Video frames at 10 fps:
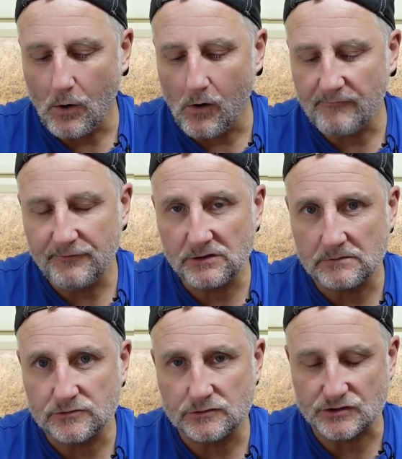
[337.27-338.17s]
I think
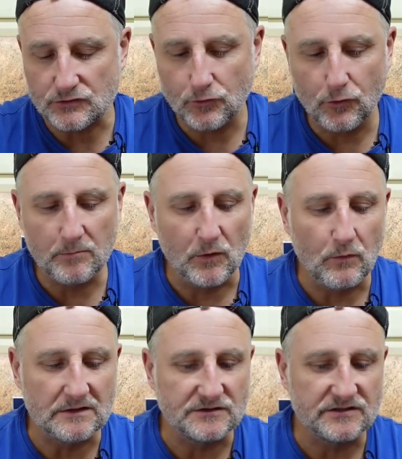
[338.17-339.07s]
I'm going to score them at
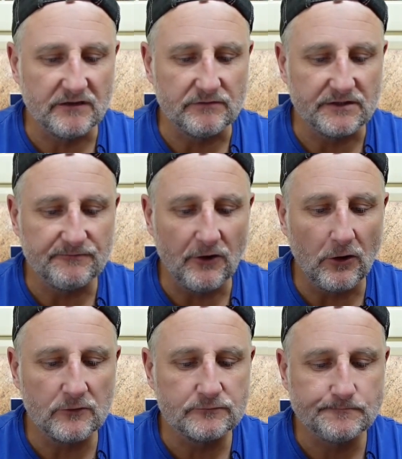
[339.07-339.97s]
one
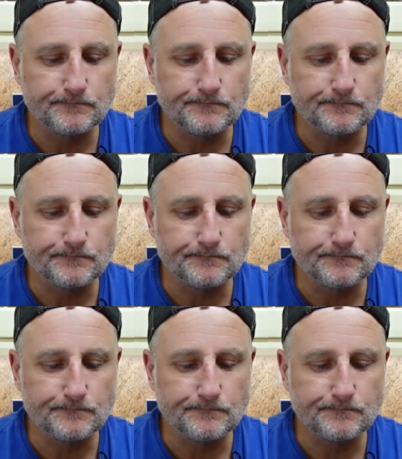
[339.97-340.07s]
seventy-five,